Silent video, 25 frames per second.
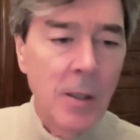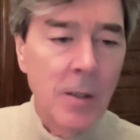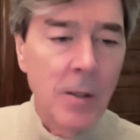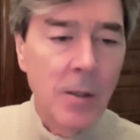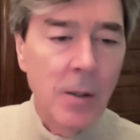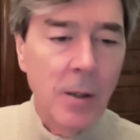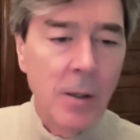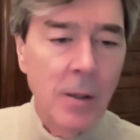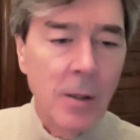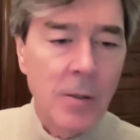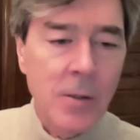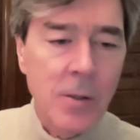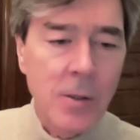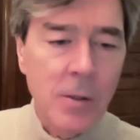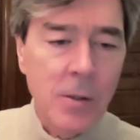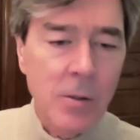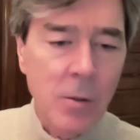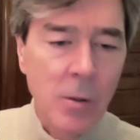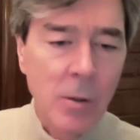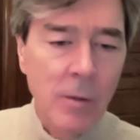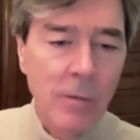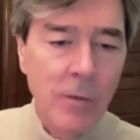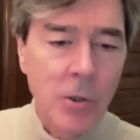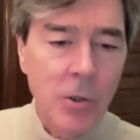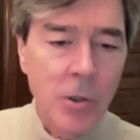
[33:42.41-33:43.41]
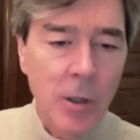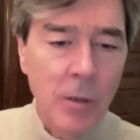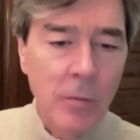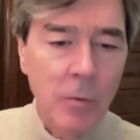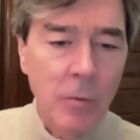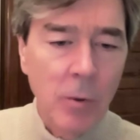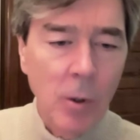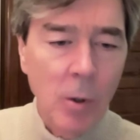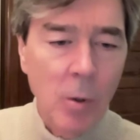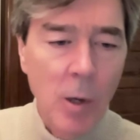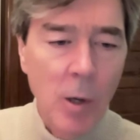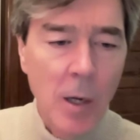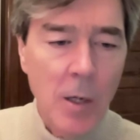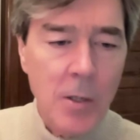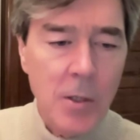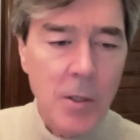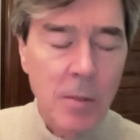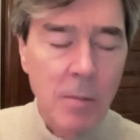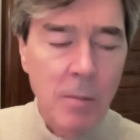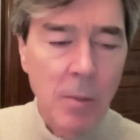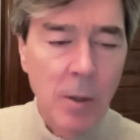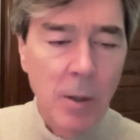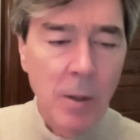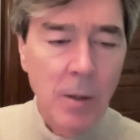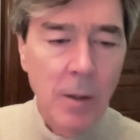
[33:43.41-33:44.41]
And it's sort of a general
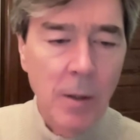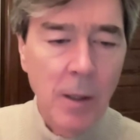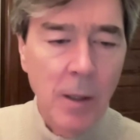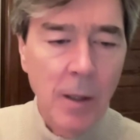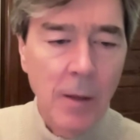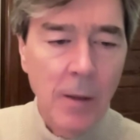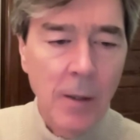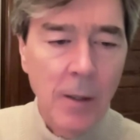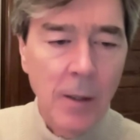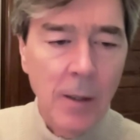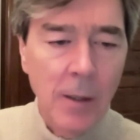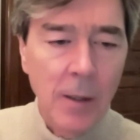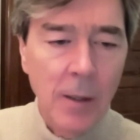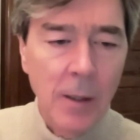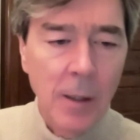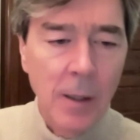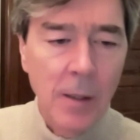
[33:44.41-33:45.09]
question, but I think,